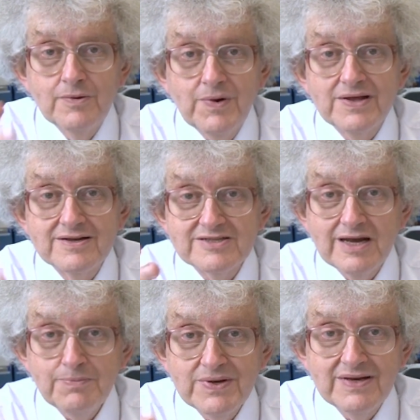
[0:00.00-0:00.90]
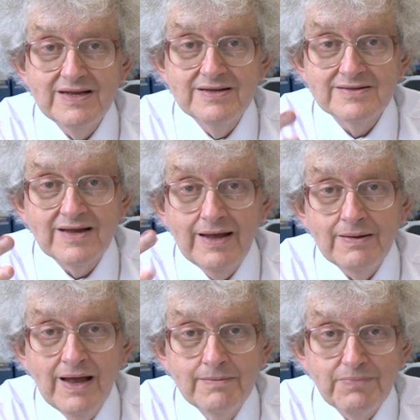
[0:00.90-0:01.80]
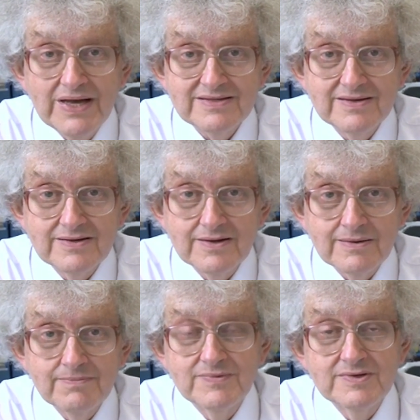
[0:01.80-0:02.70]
where the Japanese ambassador